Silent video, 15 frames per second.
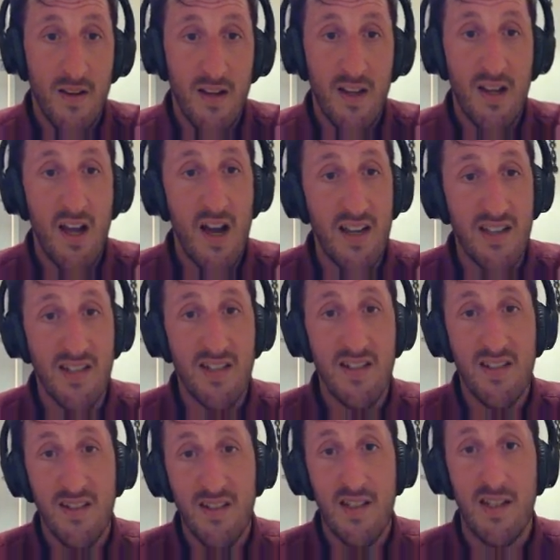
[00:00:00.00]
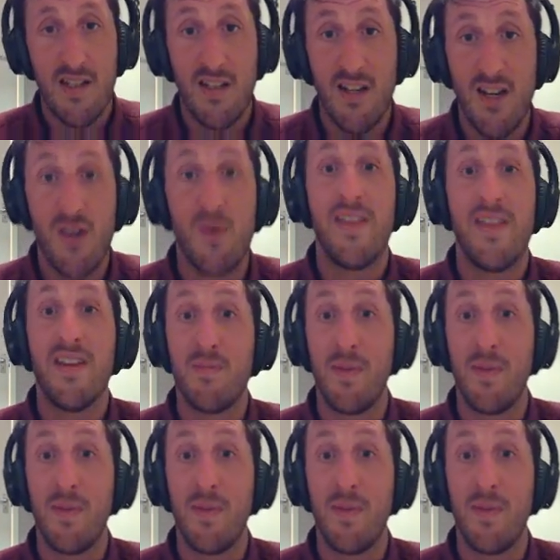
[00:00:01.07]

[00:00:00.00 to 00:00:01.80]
guys, you know what this